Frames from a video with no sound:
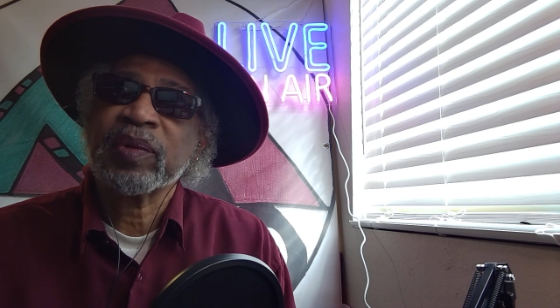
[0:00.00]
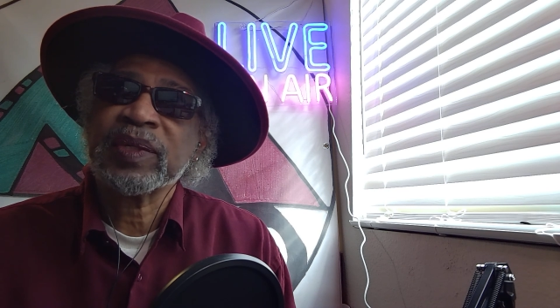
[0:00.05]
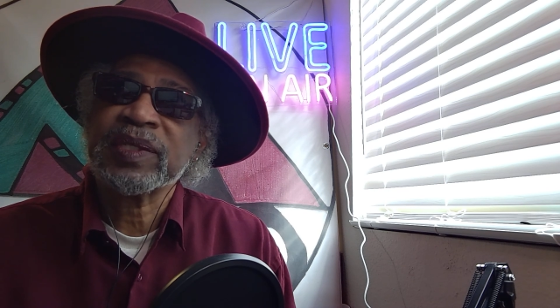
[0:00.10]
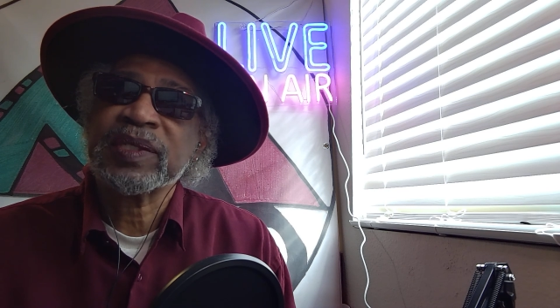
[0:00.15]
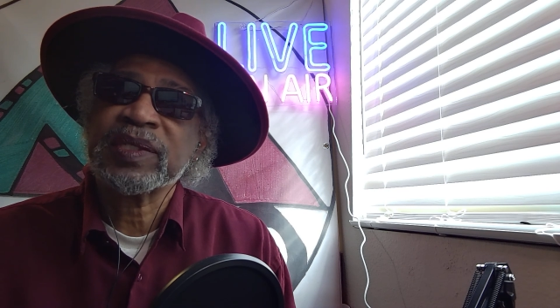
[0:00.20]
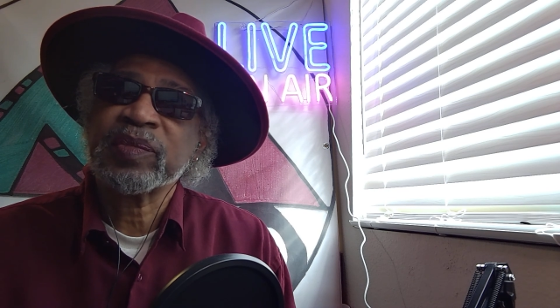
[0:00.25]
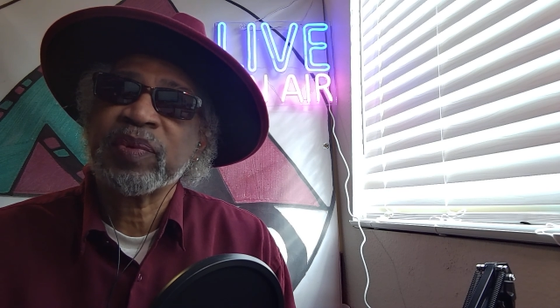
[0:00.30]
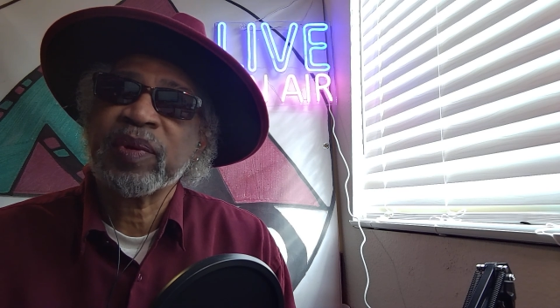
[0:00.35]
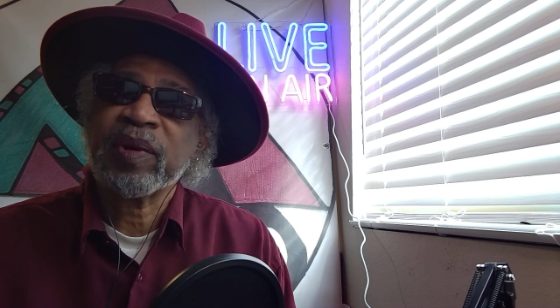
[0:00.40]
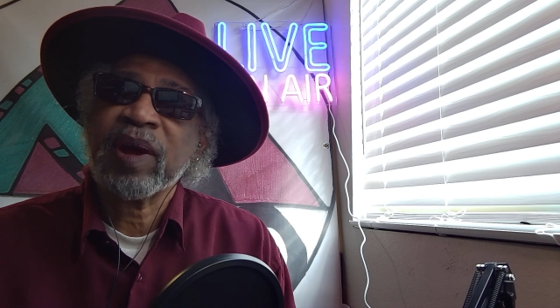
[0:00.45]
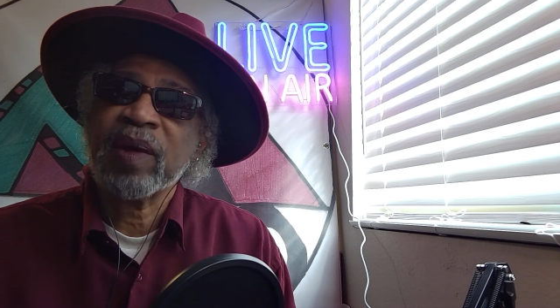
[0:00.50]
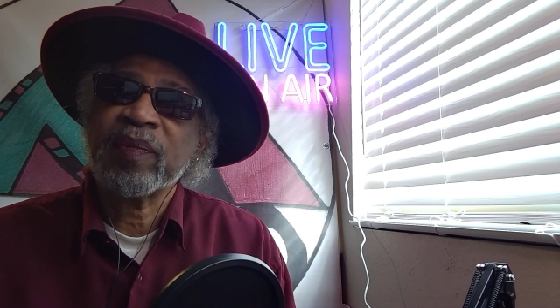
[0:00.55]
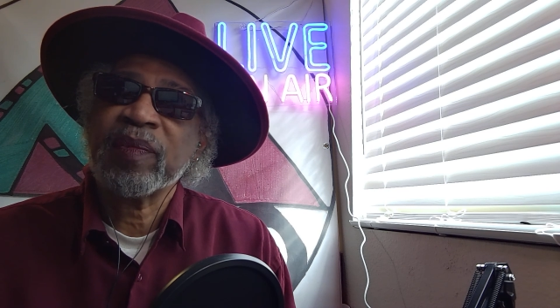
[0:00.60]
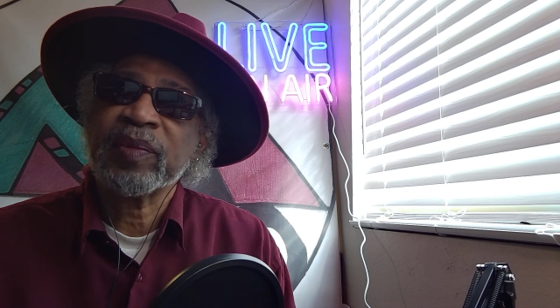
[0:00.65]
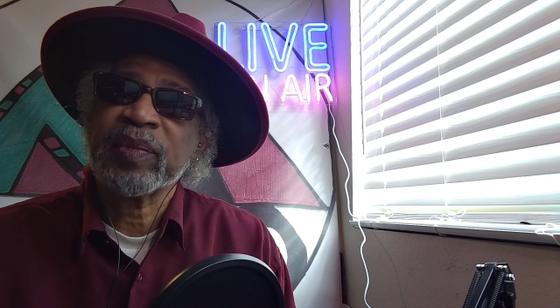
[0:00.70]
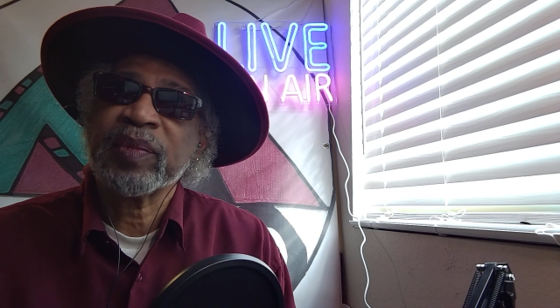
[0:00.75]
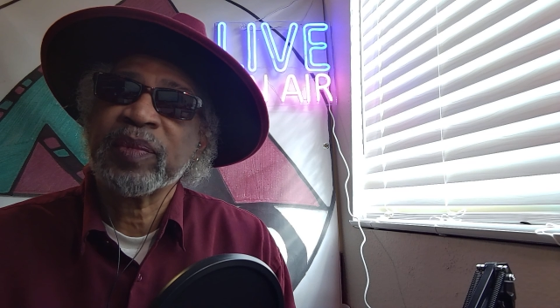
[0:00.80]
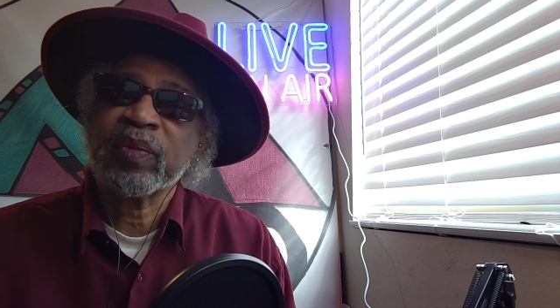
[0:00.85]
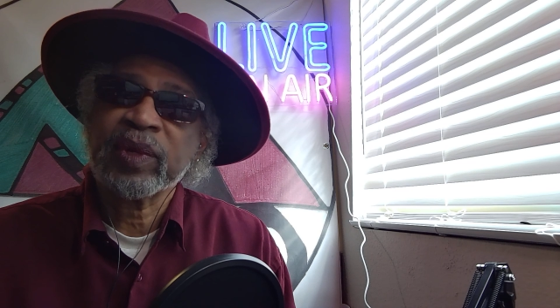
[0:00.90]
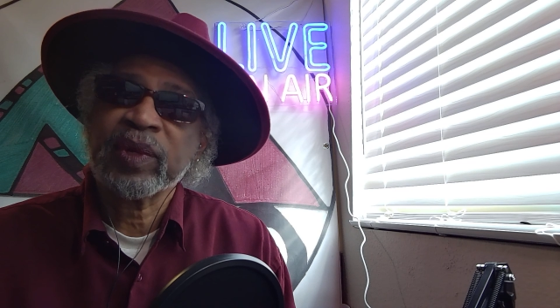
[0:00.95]
department.
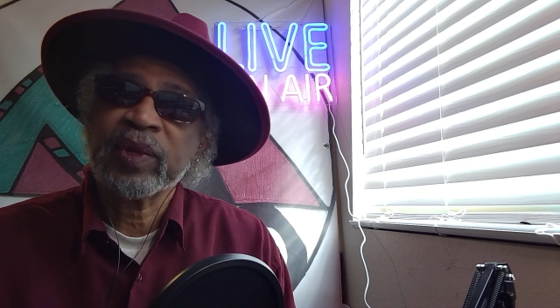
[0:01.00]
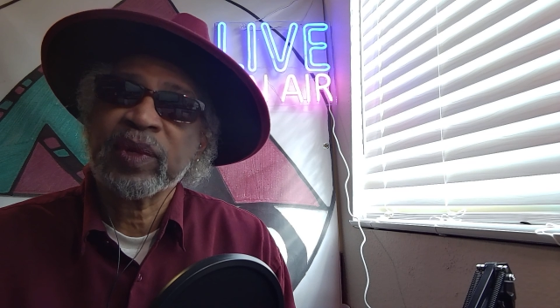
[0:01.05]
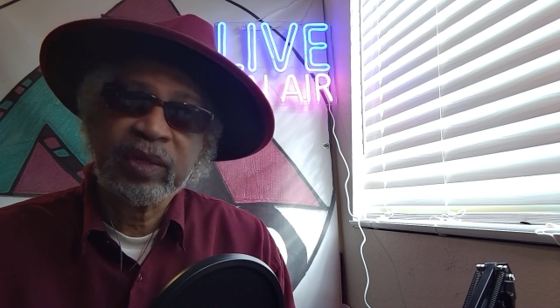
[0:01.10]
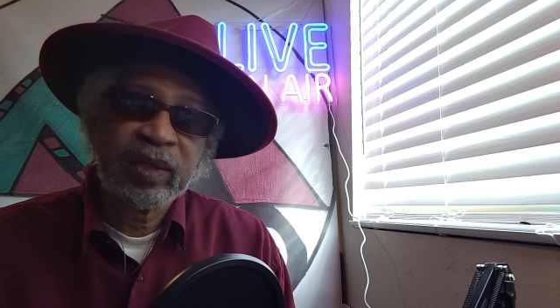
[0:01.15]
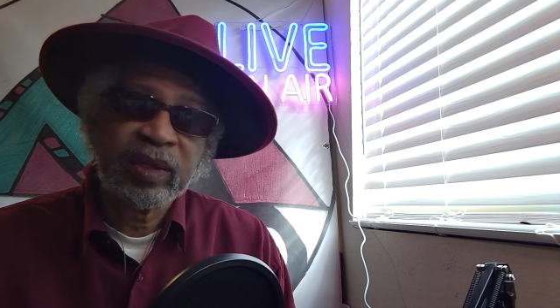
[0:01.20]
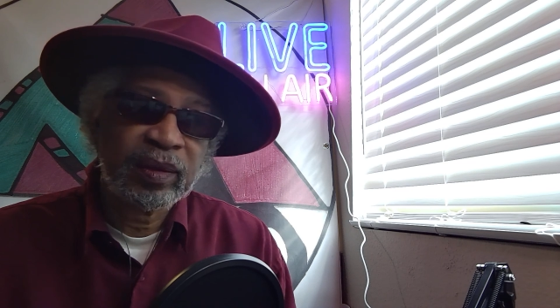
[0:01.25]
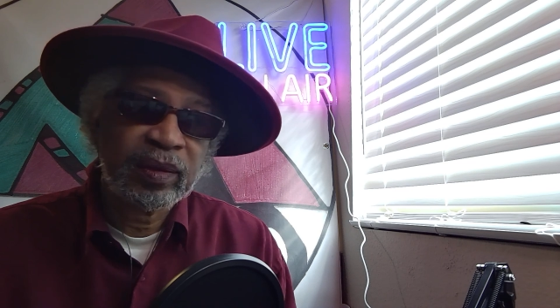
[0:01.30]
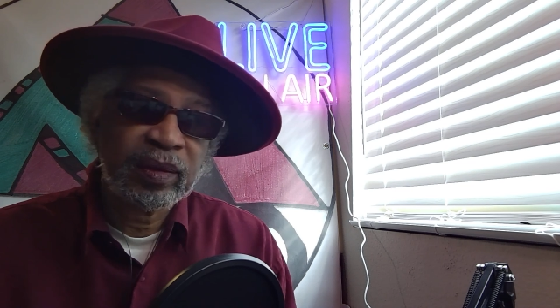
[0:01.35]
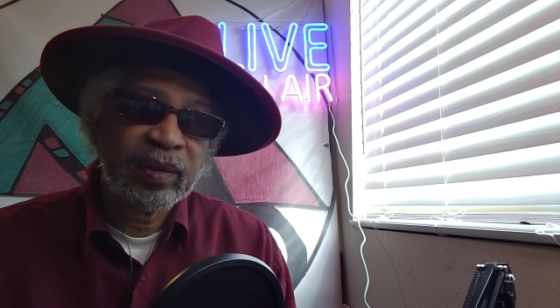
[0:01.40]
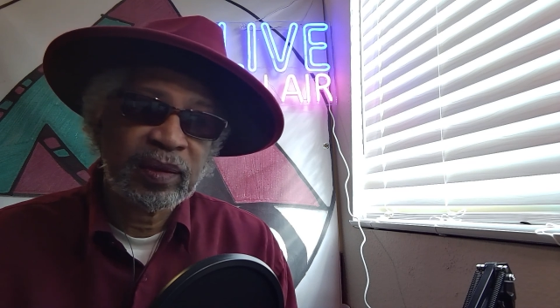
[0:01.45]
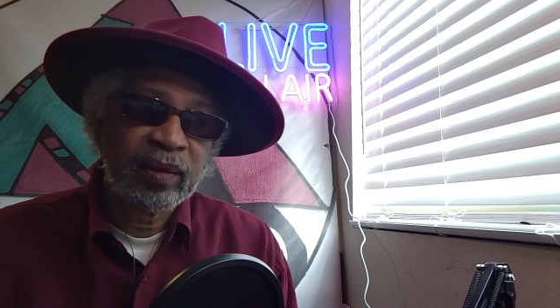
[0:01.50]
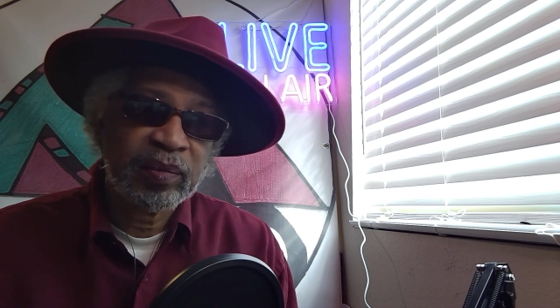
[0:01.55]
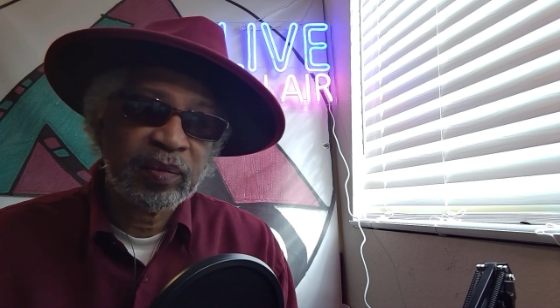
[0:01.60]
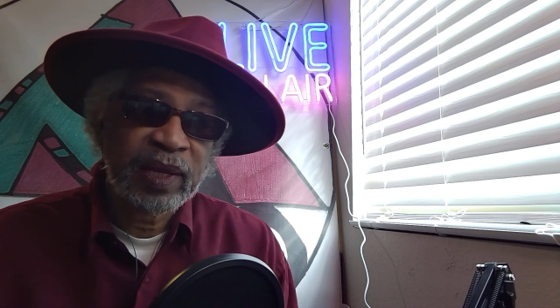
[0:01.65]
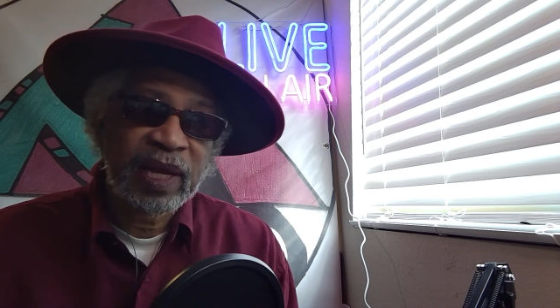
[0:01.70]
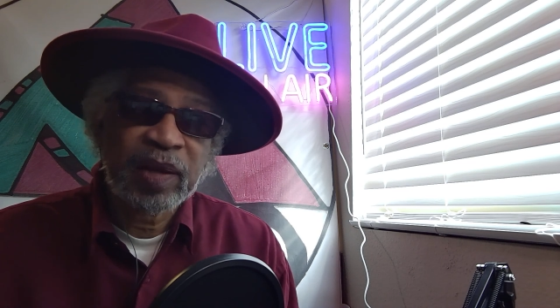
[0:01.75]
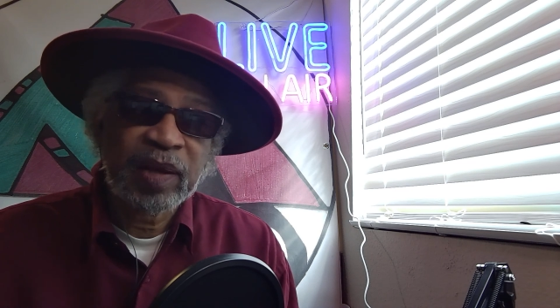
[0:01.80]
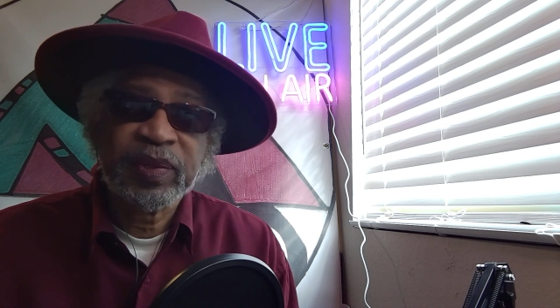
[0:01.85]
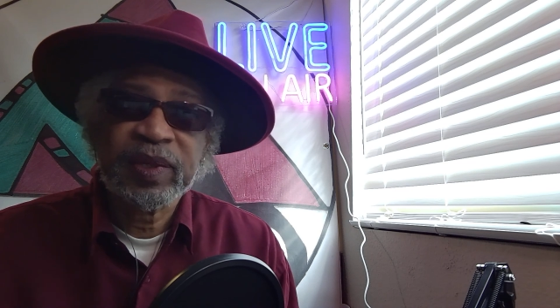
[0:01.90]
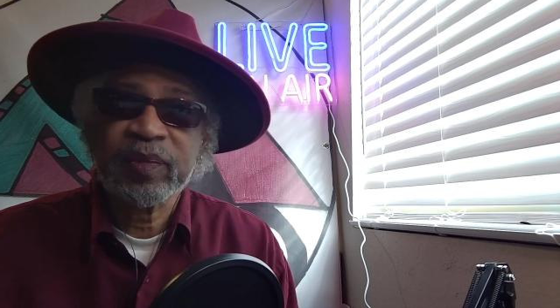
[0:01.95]
But we,
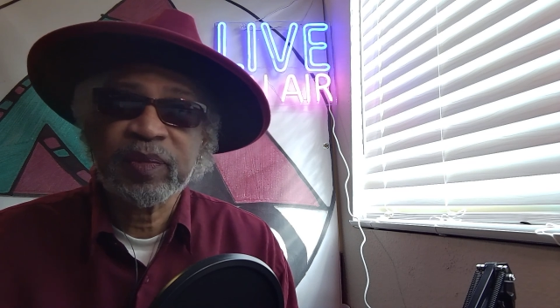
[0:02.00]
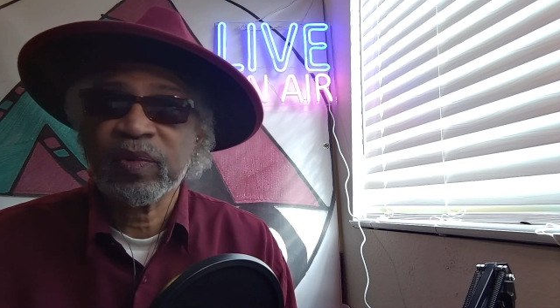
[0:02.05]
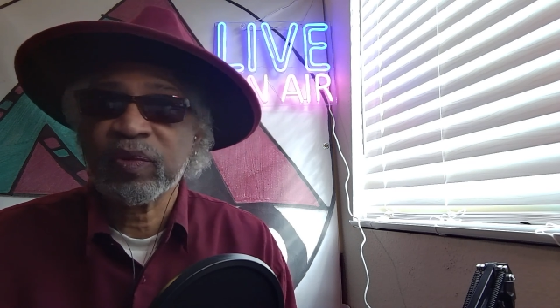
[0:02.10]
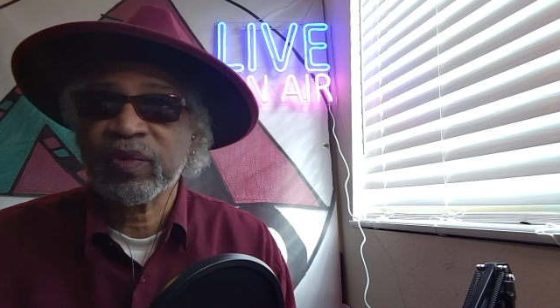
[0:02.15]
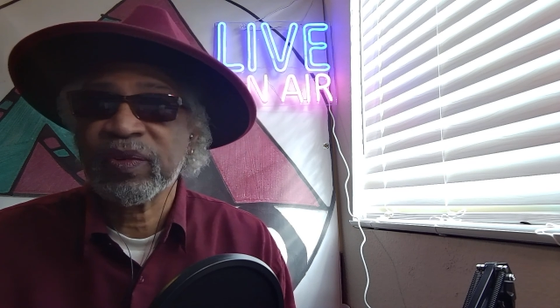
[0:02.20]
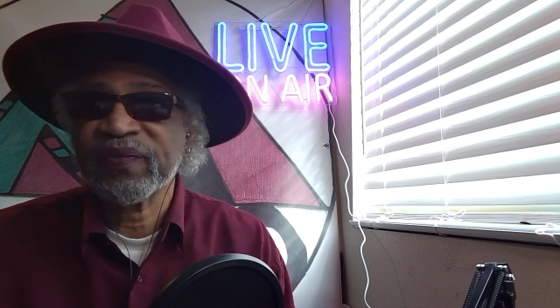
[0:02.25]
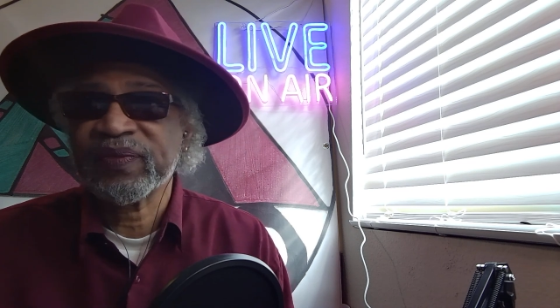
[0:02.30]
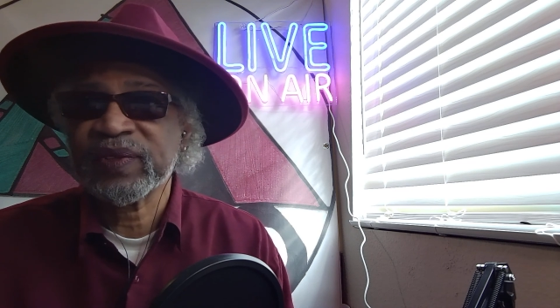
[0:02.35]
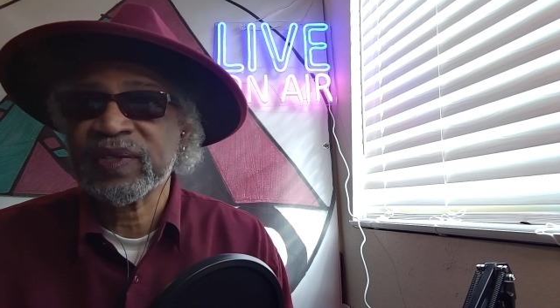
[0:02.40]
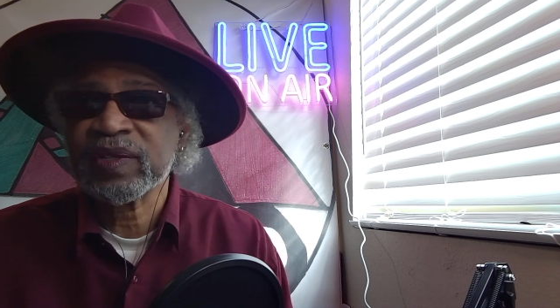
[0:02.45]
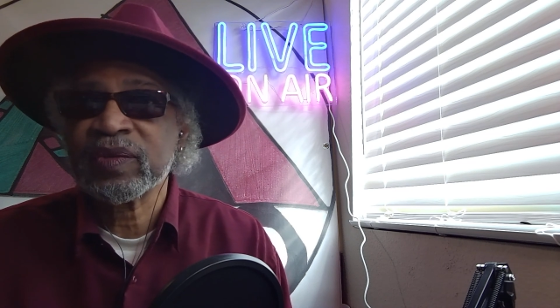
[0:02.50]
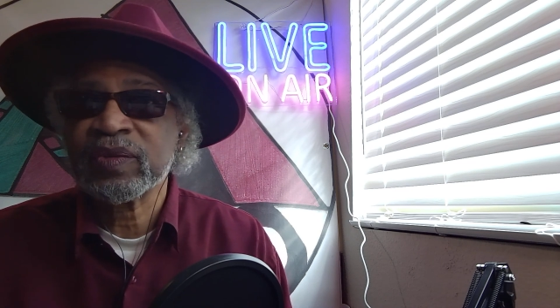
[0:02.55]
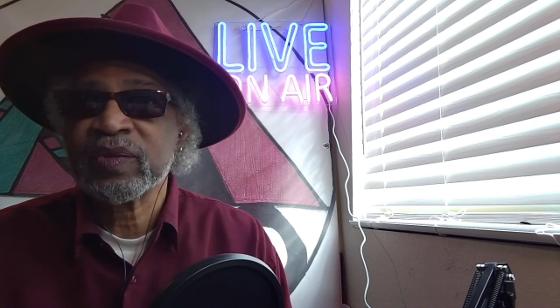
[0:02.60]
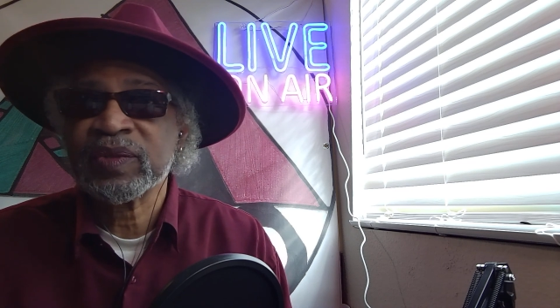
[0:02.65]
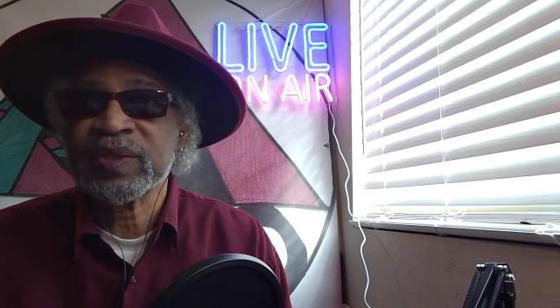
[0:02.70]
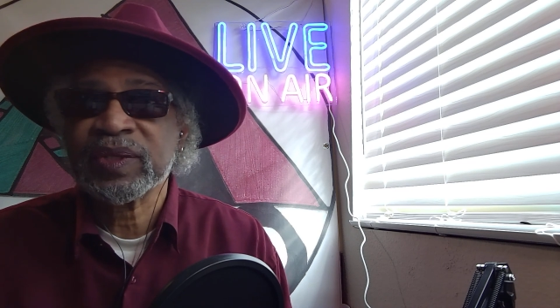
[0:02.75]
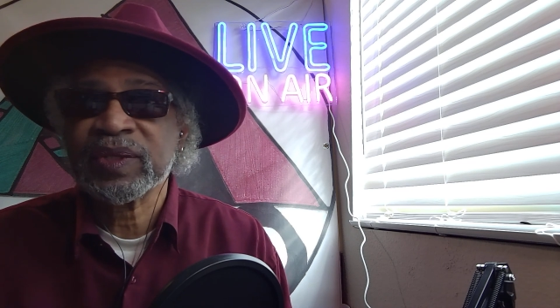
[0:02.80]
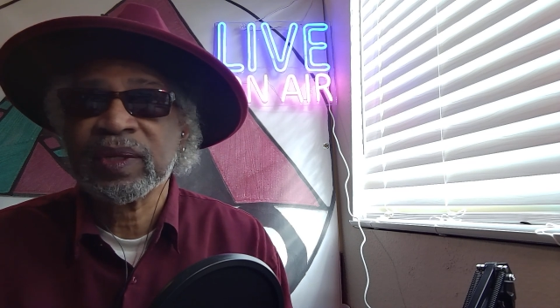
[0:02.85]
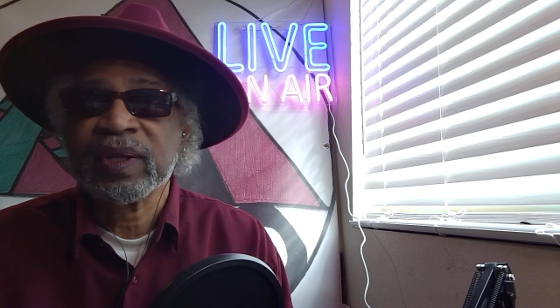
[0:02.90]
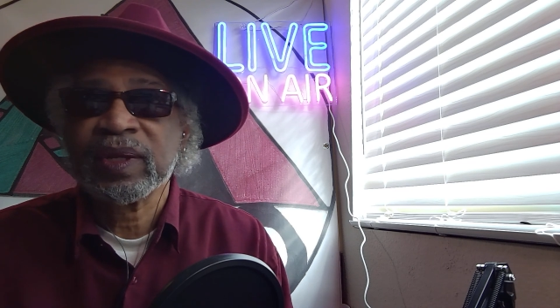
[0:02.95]
black people refuse.